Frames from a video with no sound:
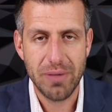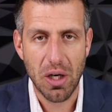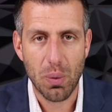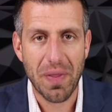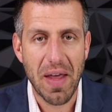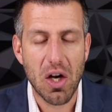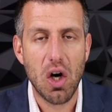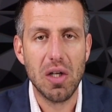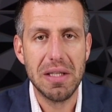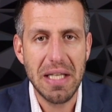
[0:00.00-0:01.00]
you know, what they
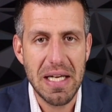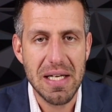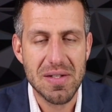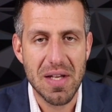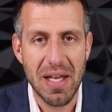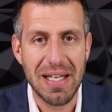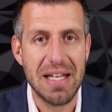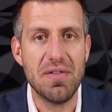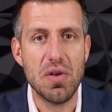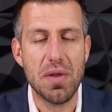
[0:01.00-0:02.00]
call leads, and then
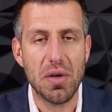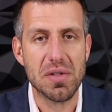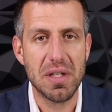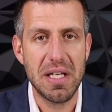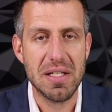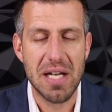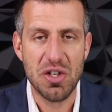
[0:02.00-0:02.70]
give you those leads.